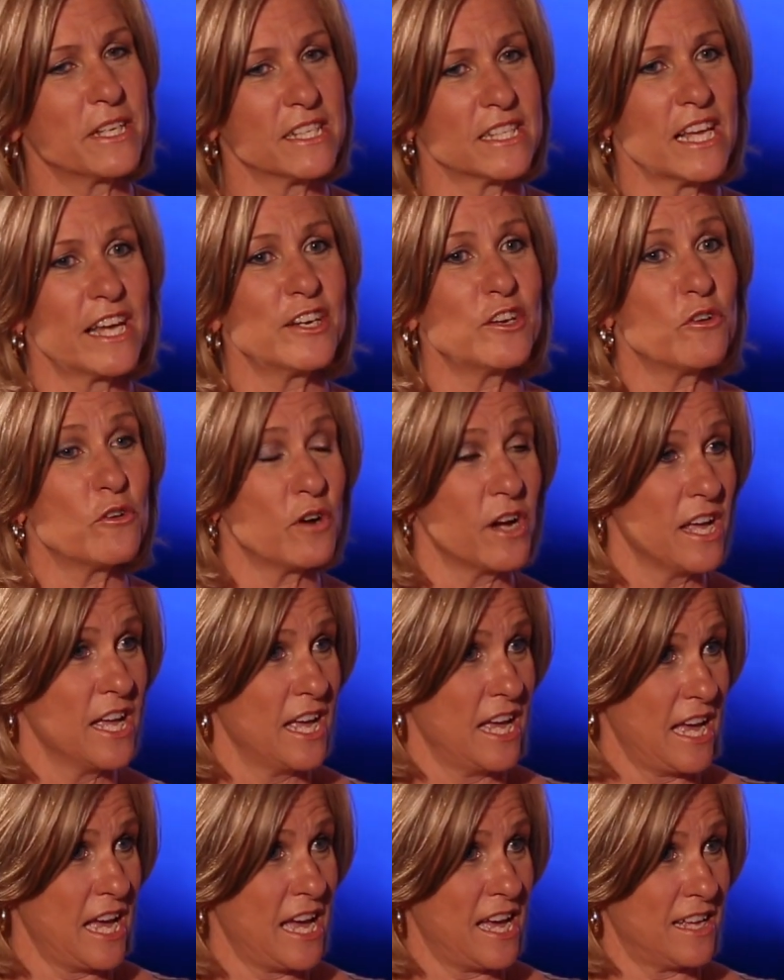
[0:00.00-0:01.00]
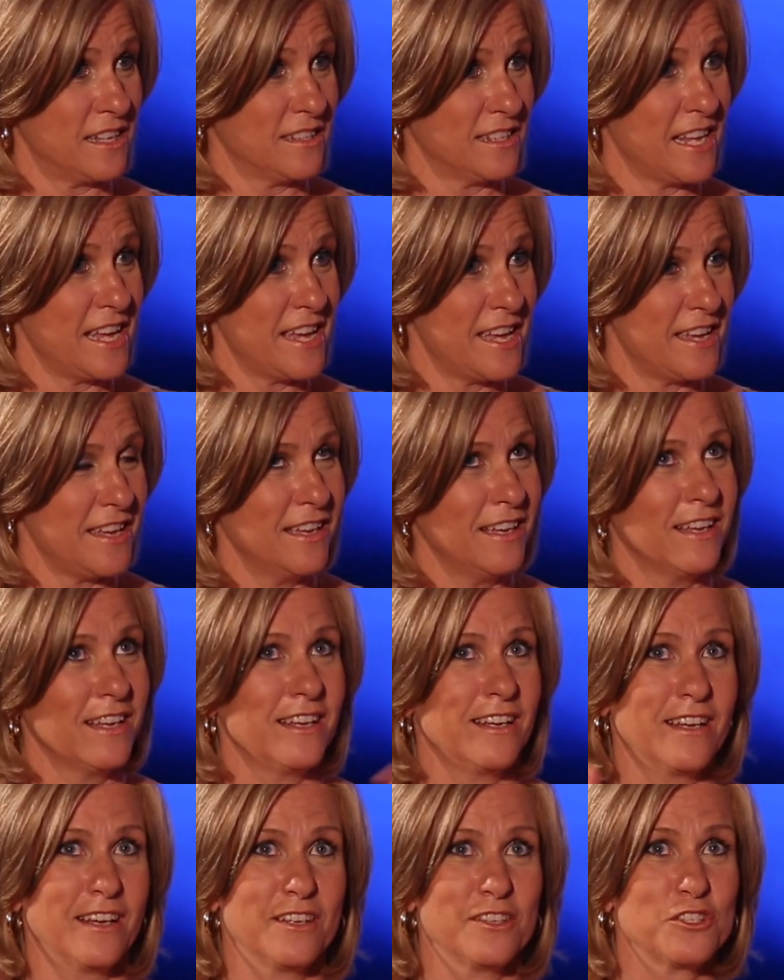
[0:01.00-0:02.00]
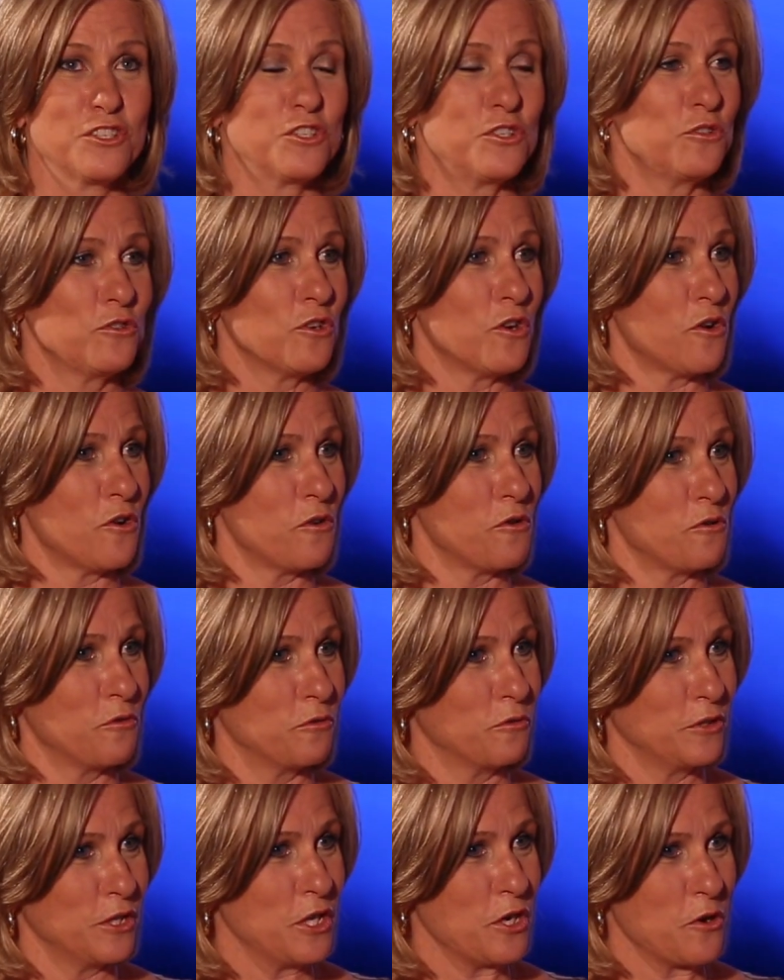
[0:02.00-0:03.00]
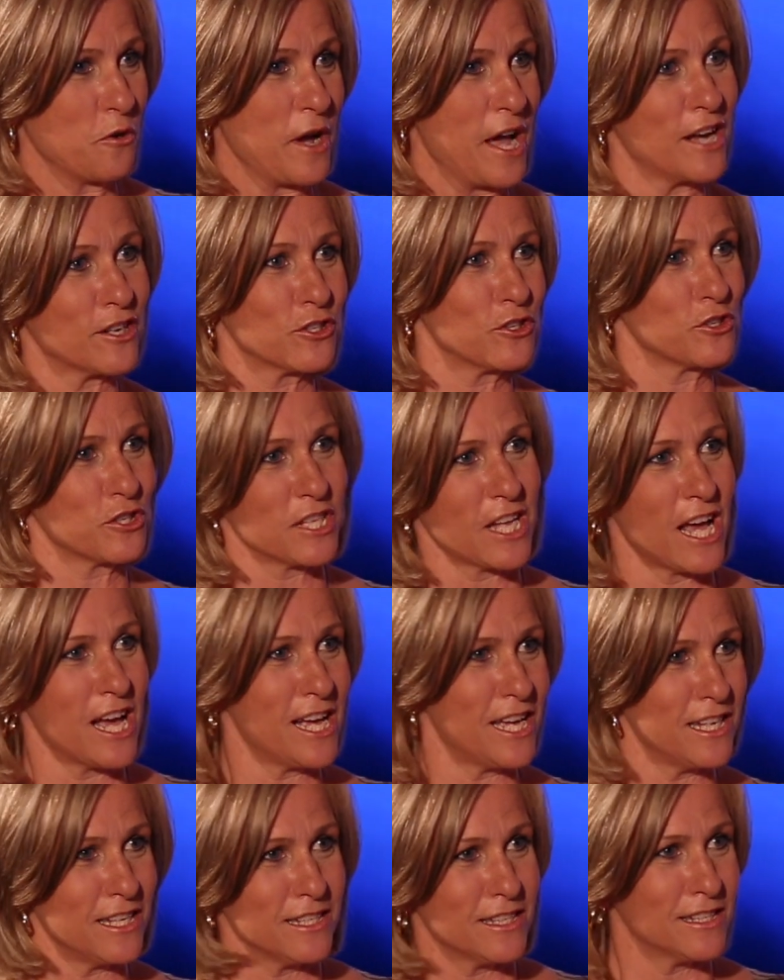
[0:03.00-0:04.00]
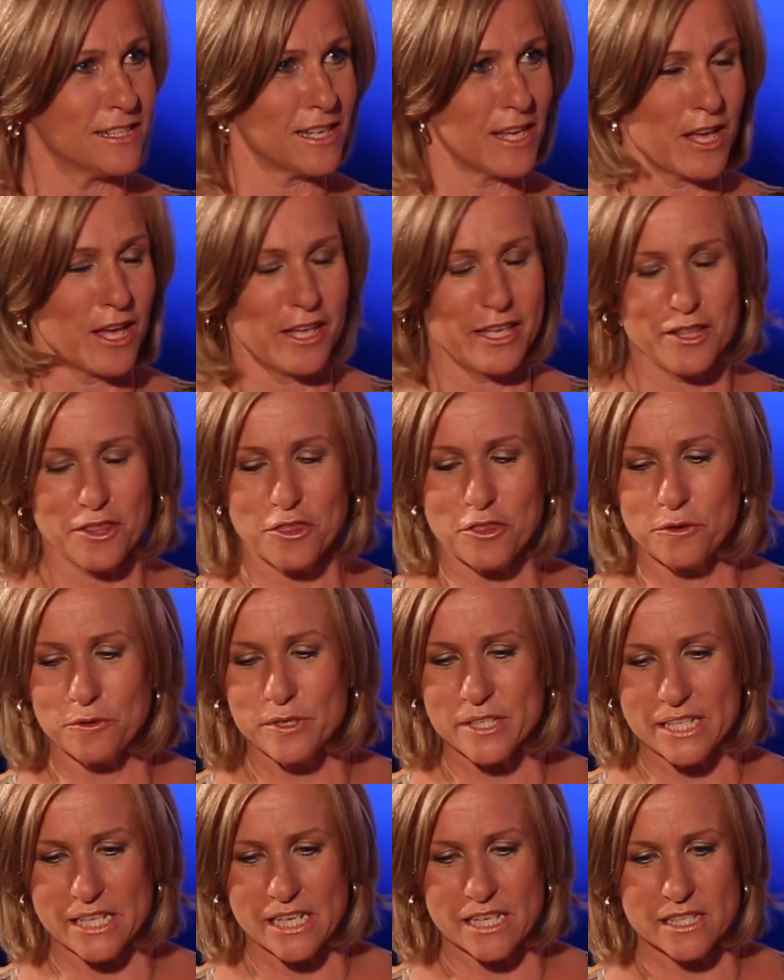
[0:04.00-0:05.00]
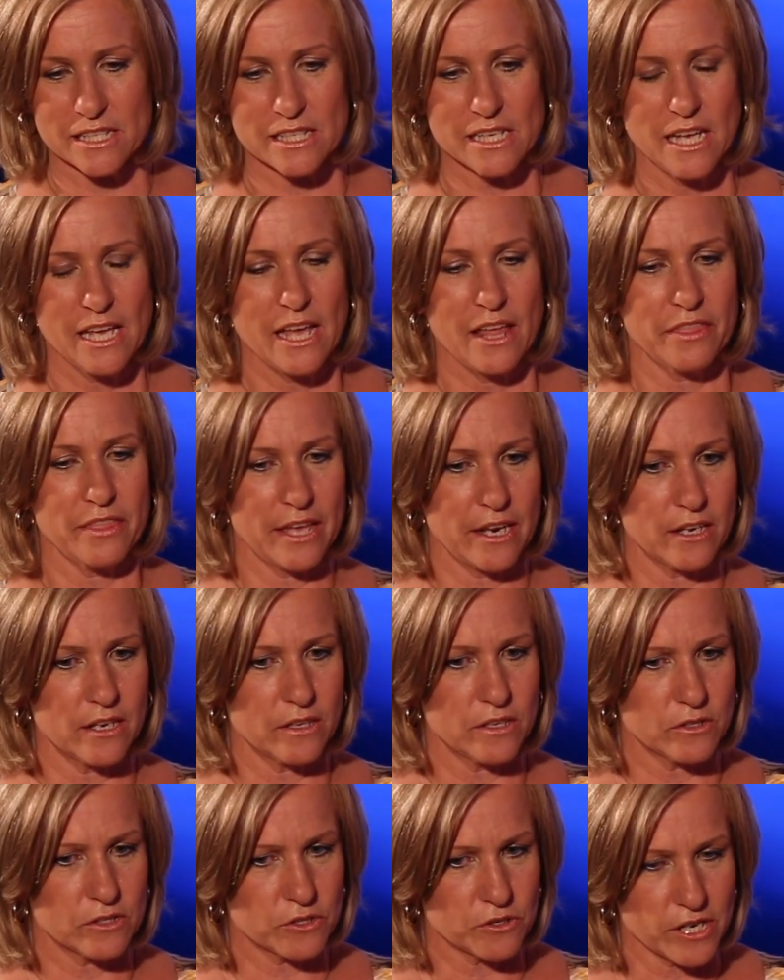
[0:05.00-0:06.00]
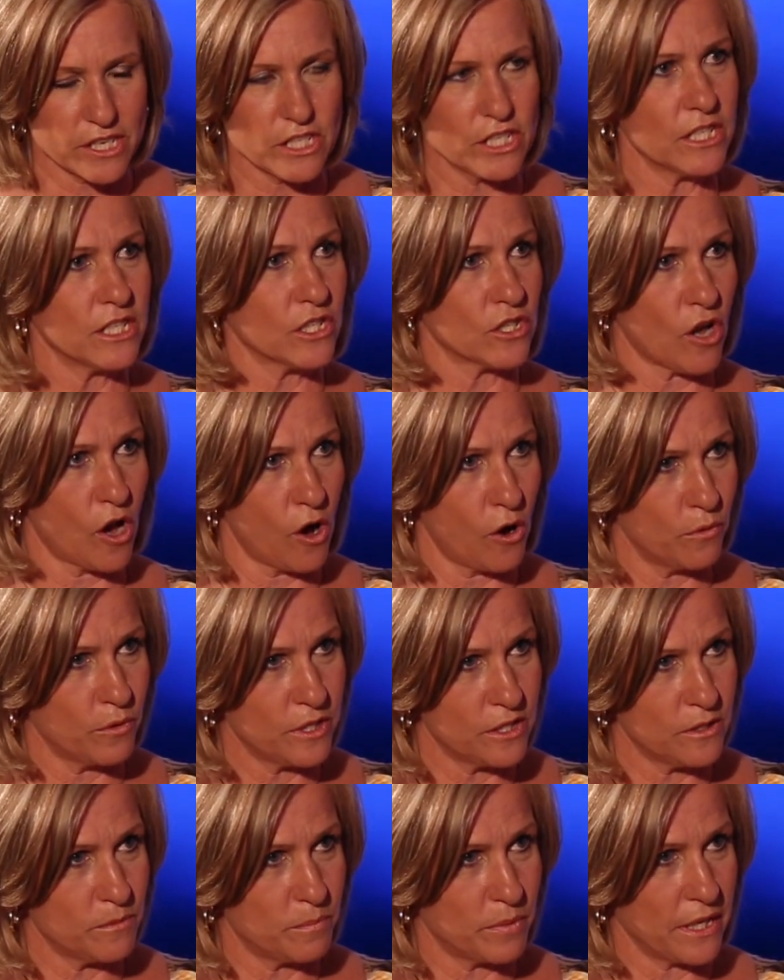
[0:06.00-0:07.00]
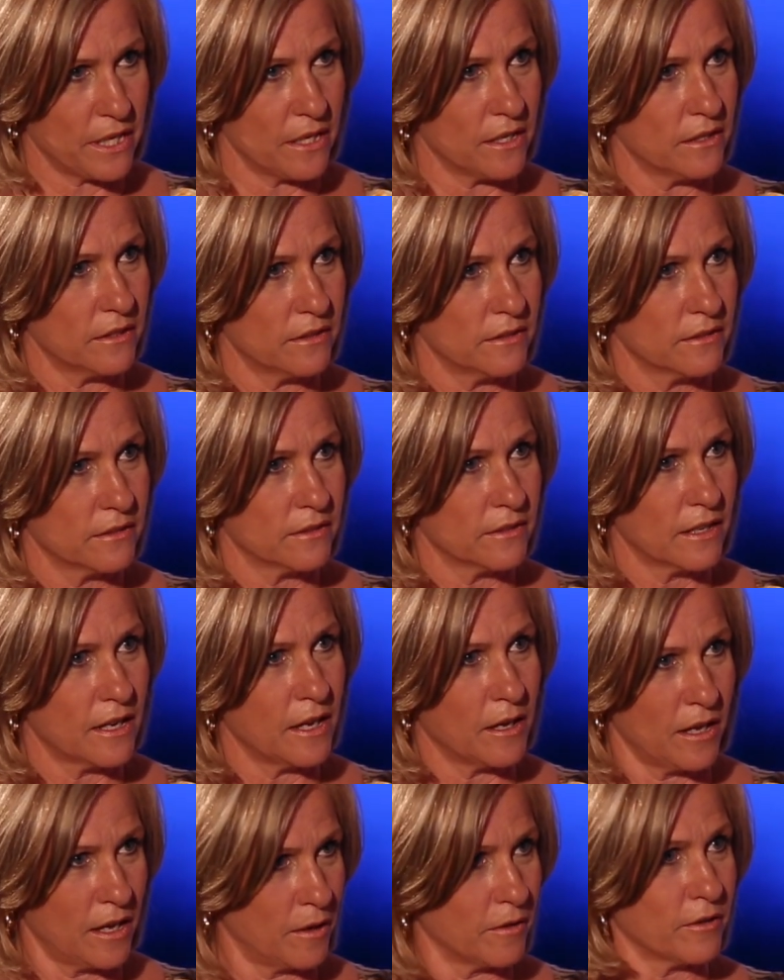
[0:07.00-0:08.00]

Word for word: because I know as a pseudo, you know, exercise uh, enthusiast that stretching has always been a,